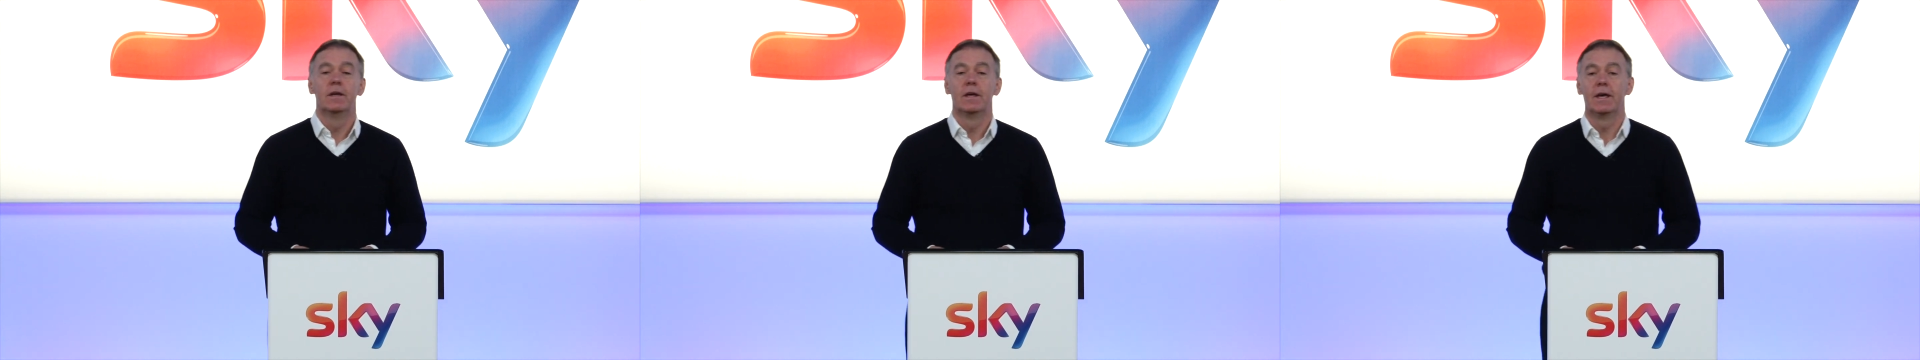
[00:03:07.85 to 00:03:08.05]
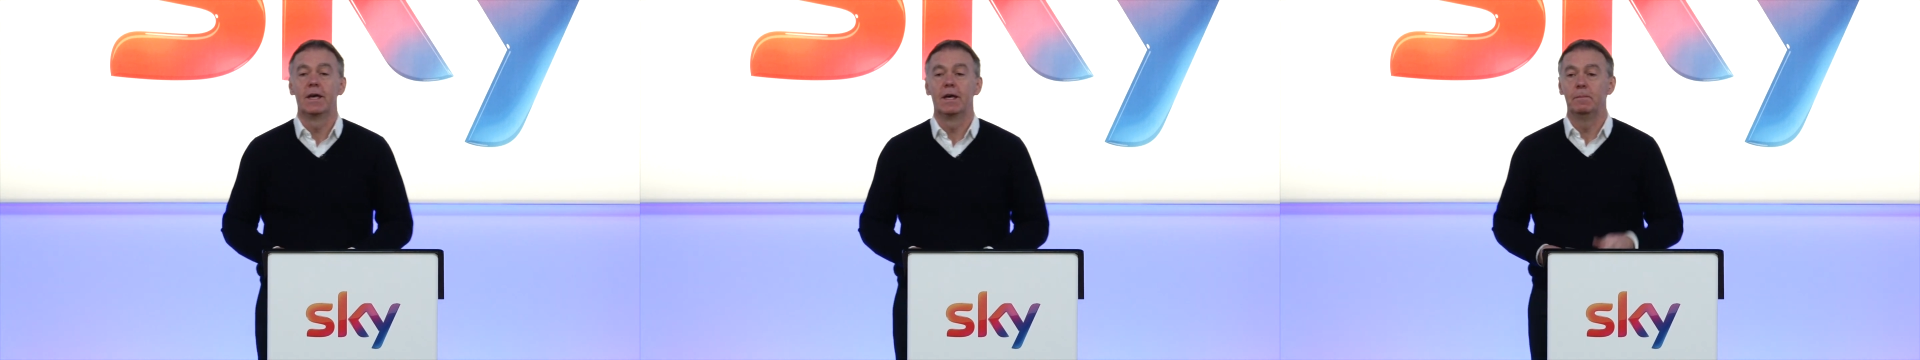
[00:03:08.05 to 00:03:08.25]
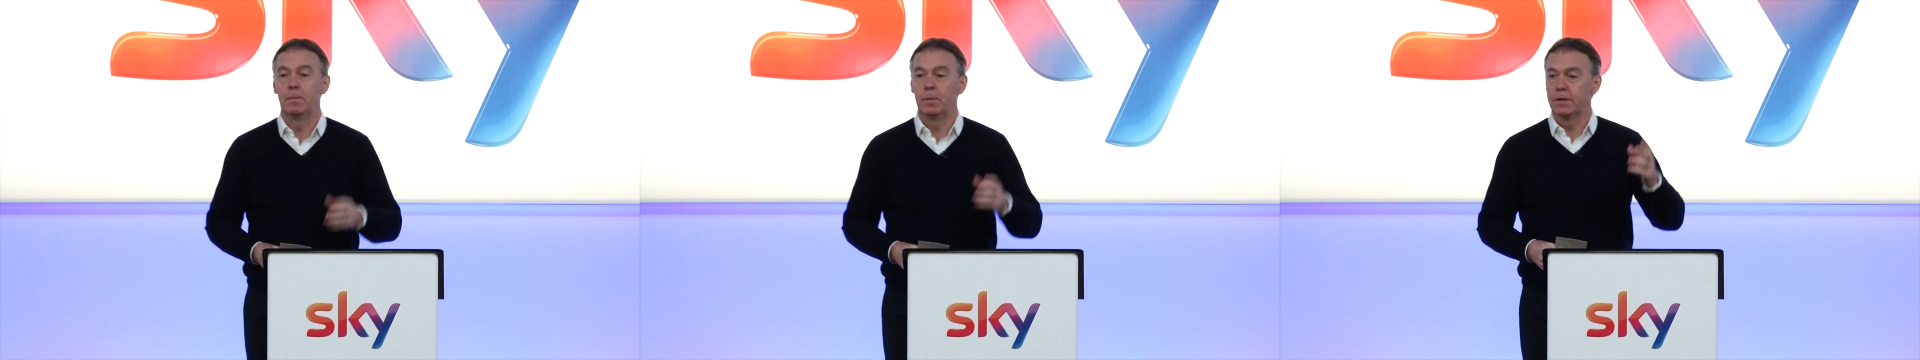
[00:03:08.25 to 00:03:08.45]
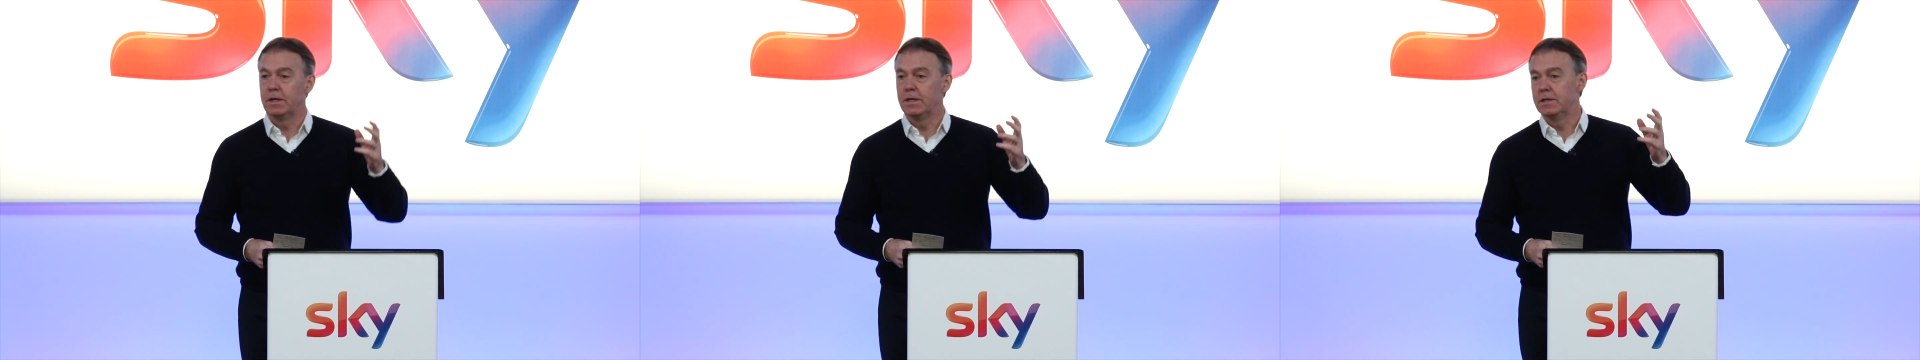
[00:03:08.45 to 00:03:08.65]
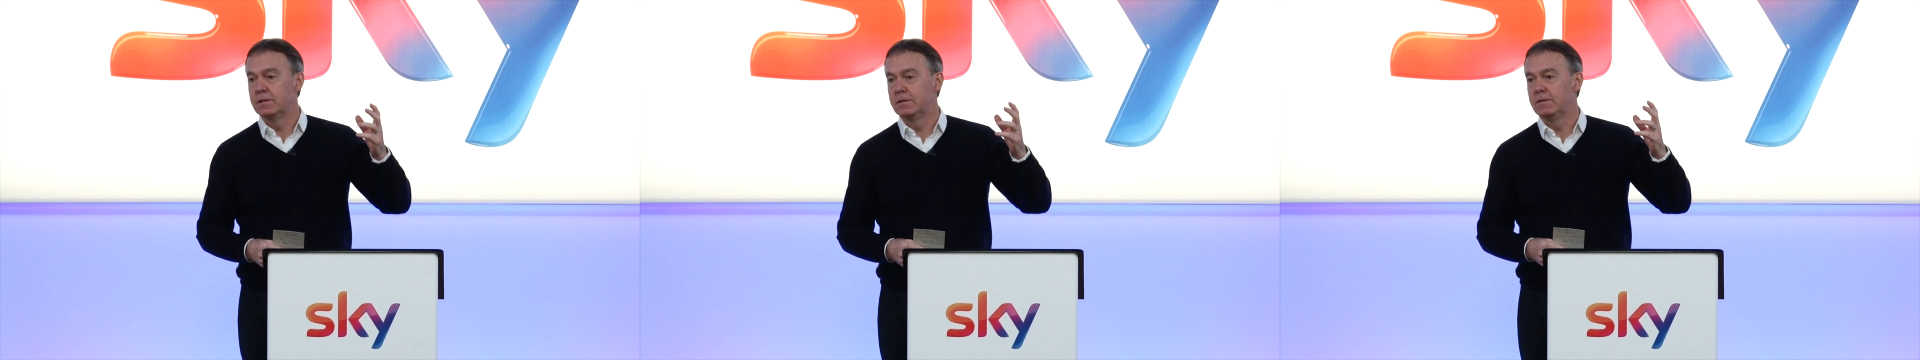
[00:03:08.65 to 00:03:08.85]
and
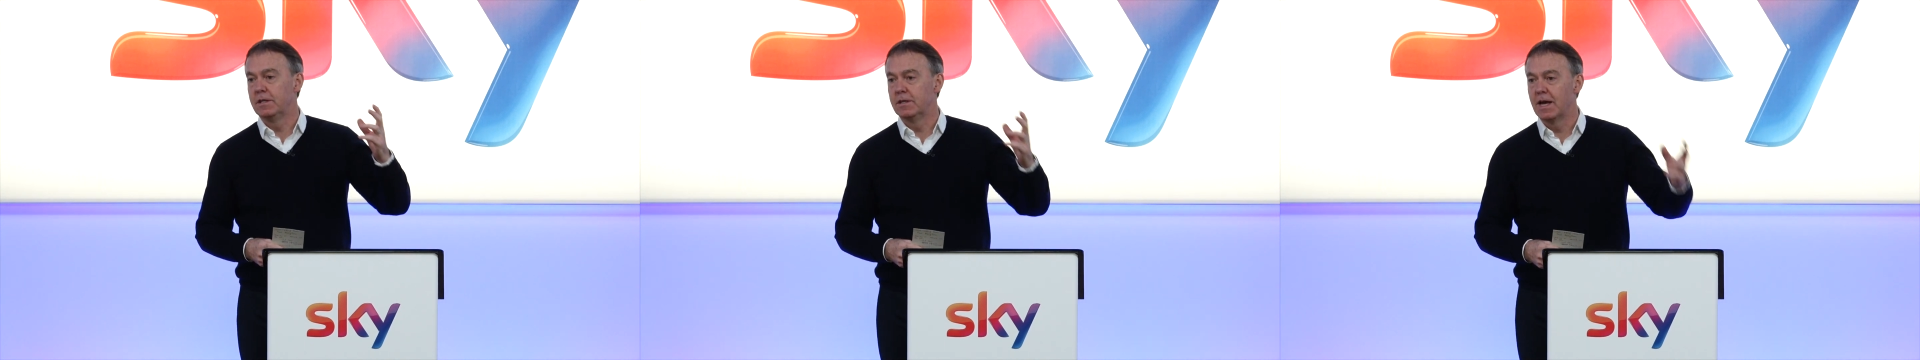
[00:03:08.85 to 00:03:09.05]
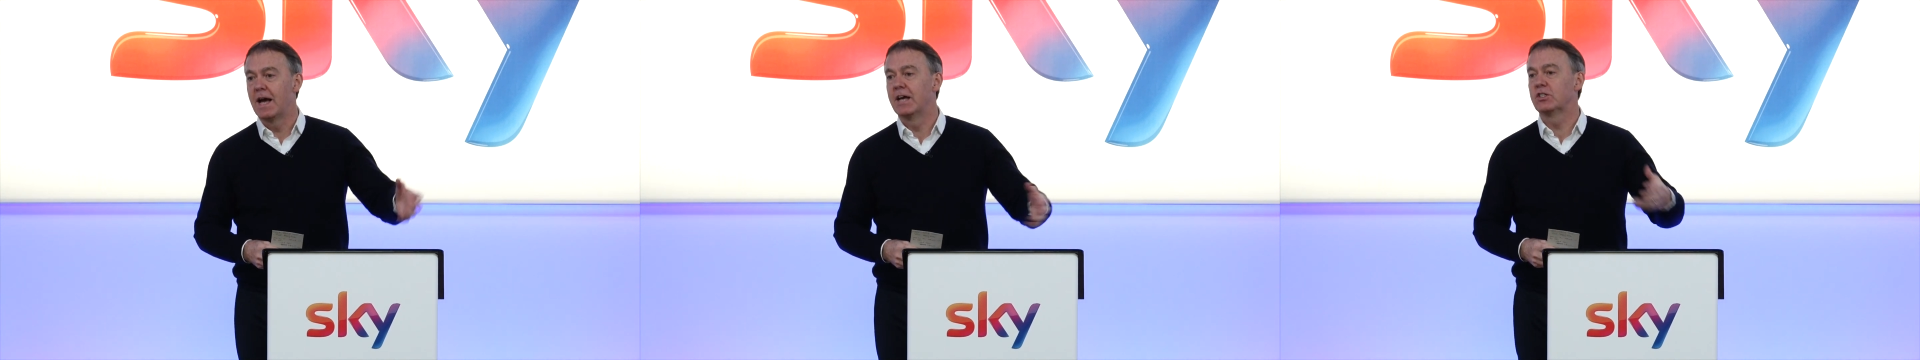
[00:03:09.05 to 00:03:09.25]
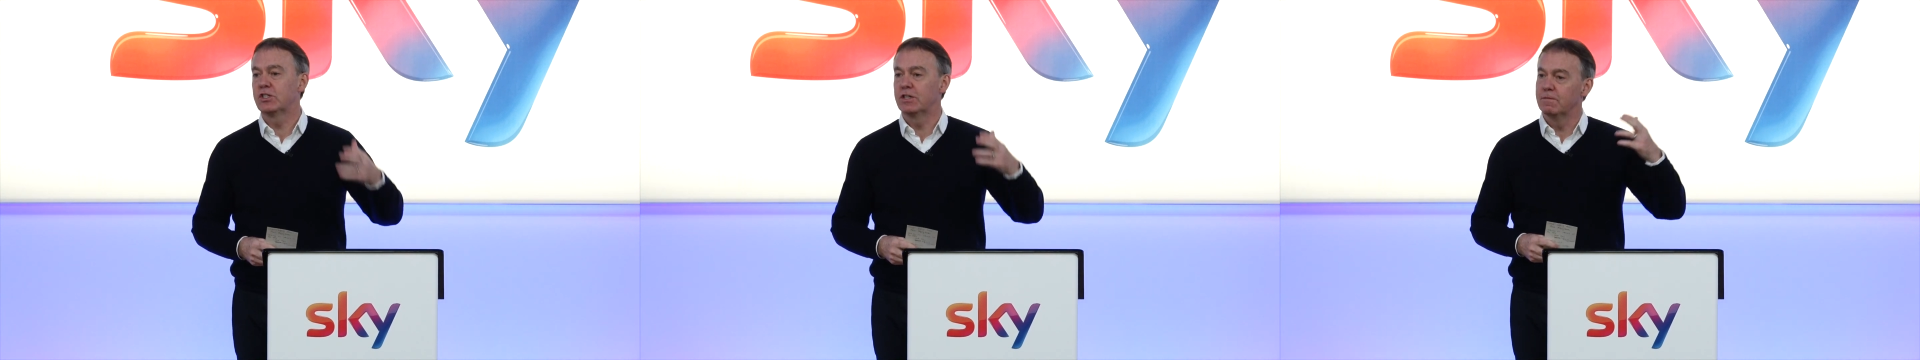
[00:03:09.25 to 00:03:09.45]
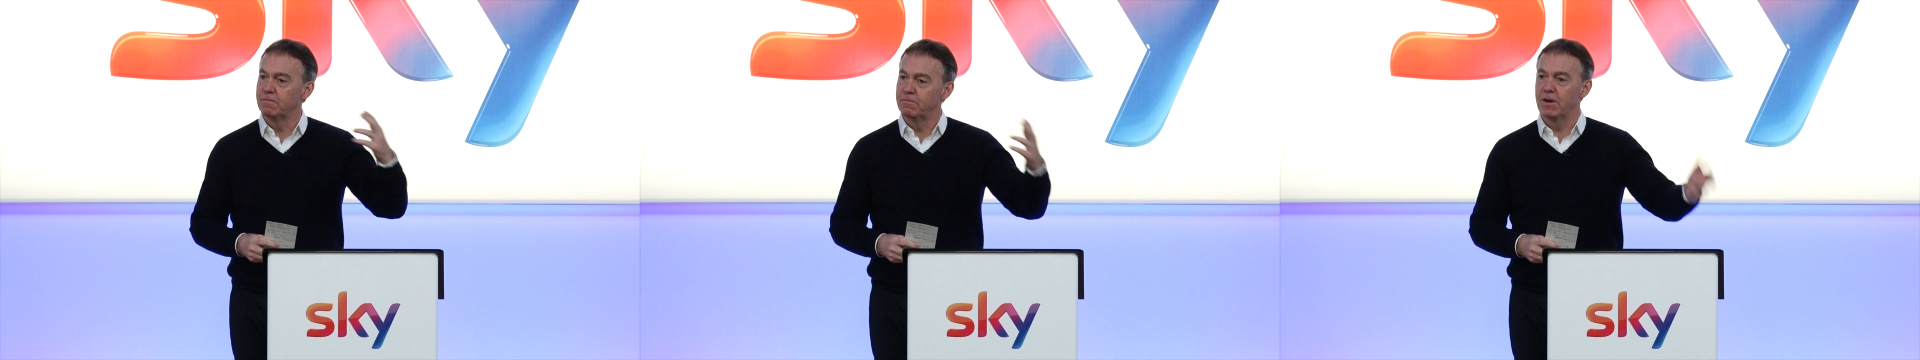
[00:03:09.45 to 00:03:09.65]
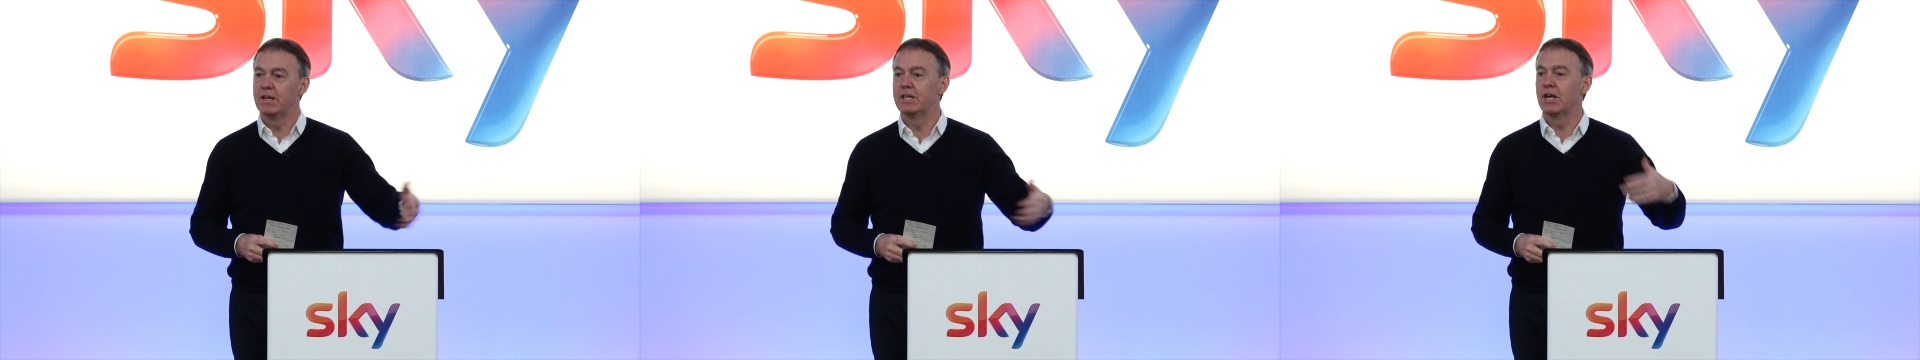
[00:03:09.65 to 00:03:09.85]
please ask him,
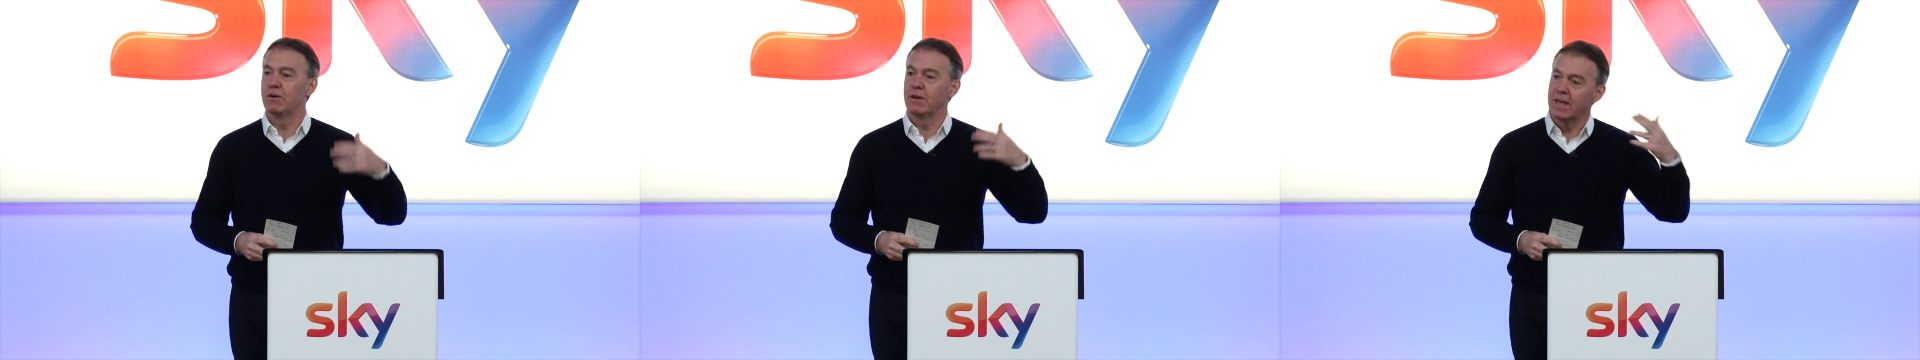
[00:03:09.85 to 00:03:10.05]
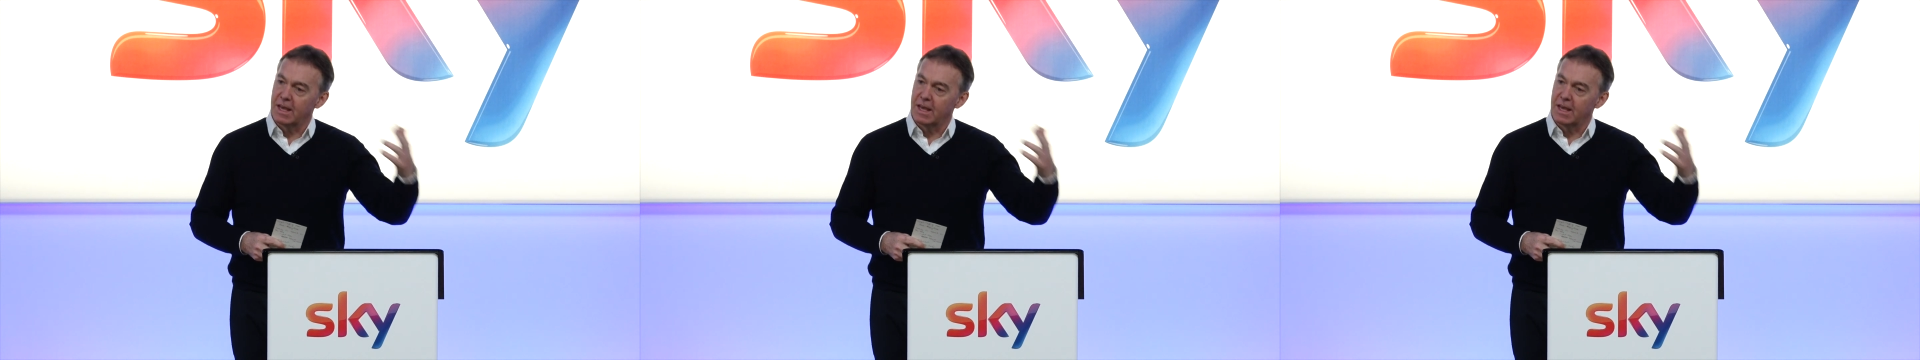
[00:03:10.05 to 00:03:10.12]
find out,